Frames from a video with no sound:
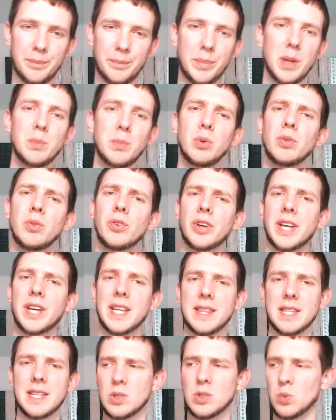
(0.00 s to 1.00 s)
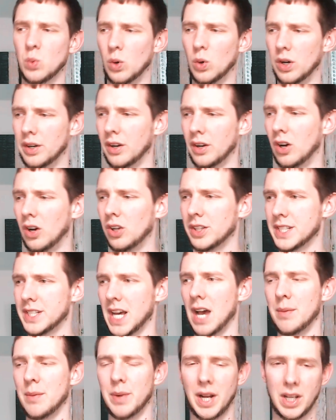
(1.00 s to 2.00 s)
People forget this one all the
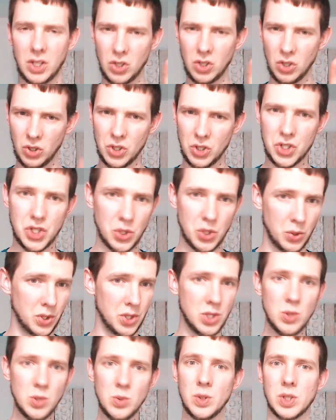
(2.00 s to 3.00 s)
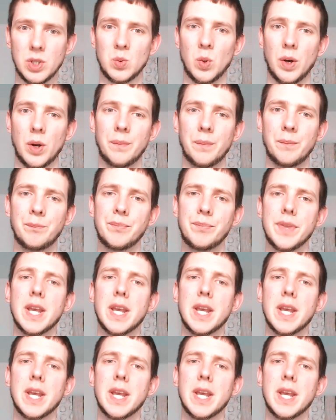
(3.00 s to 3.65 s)
time, and I encourage you to do this one.